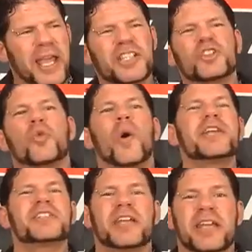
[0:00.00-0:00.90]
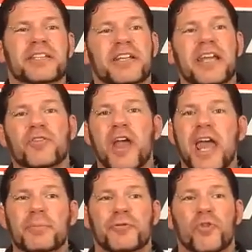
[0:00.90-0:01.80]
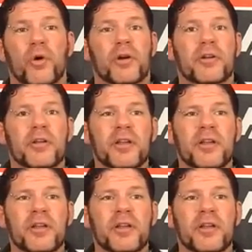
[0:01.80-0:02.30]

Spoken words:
had twice the heat that he ever had before.